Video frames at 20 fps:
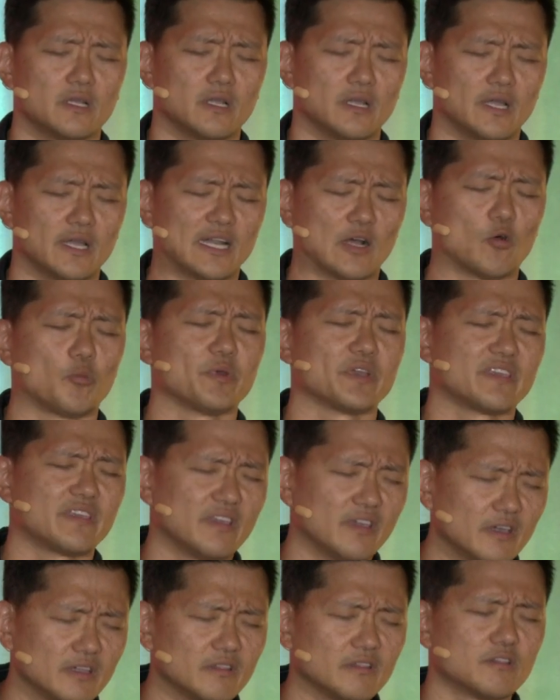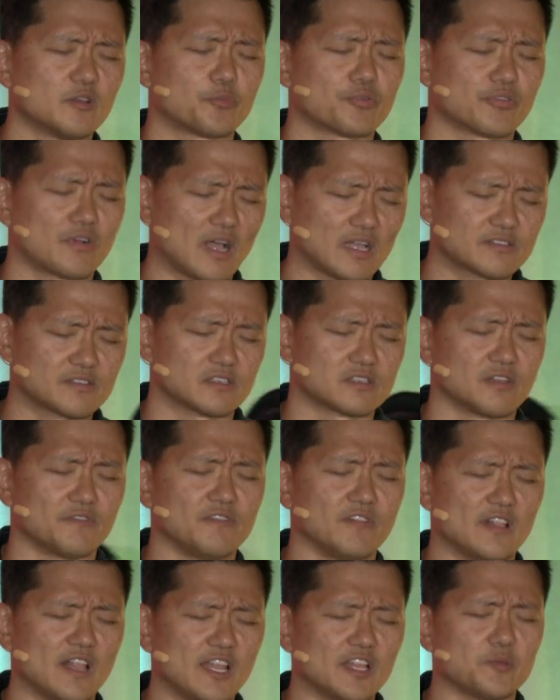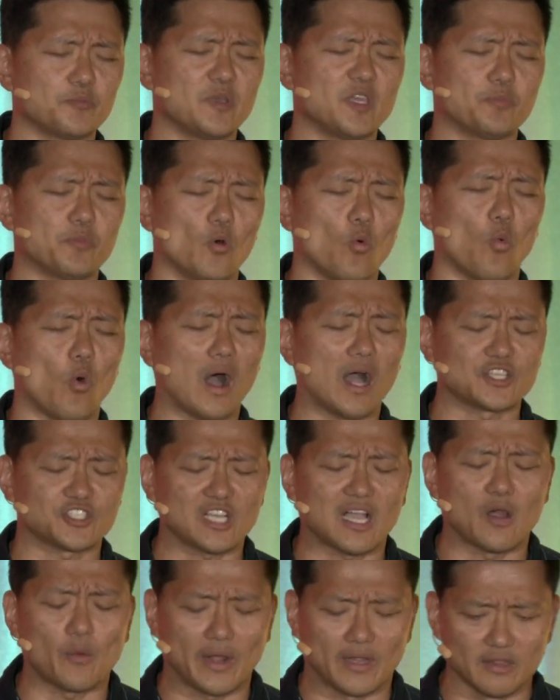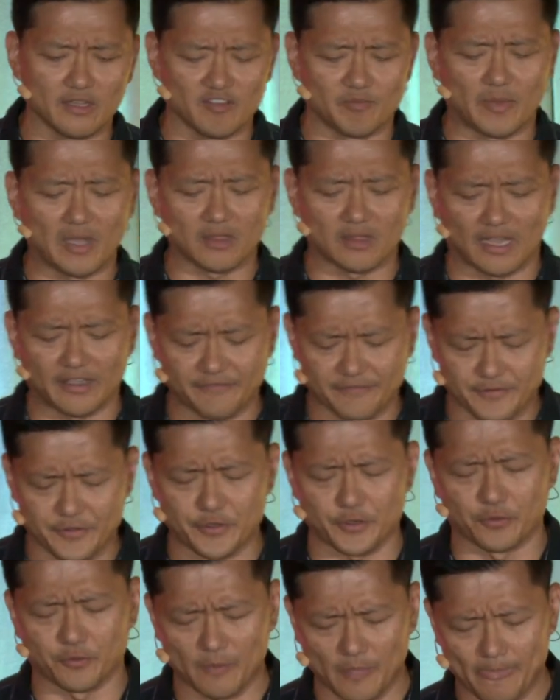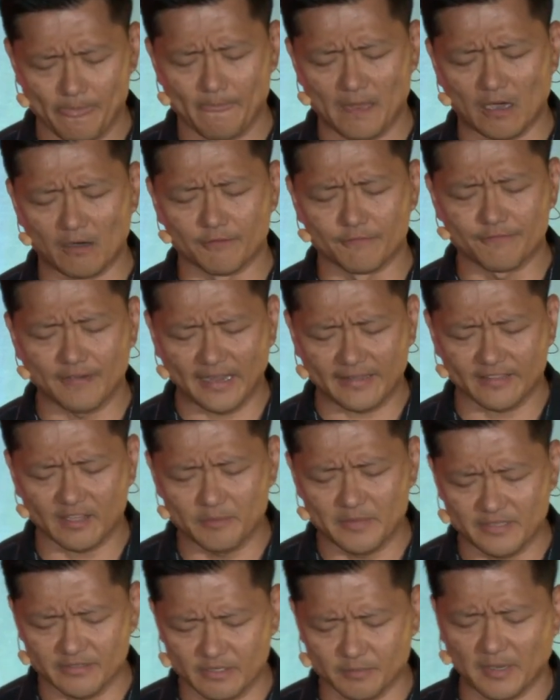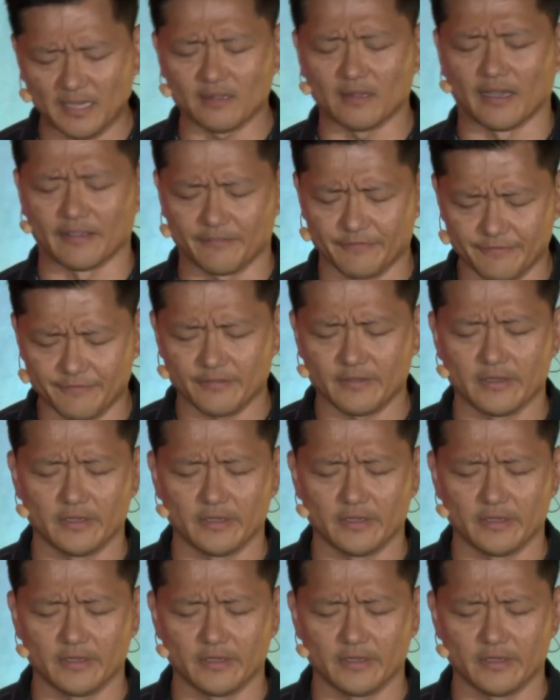and I will begin the process of letting people watch how I live my life for you I'll invite them into my life.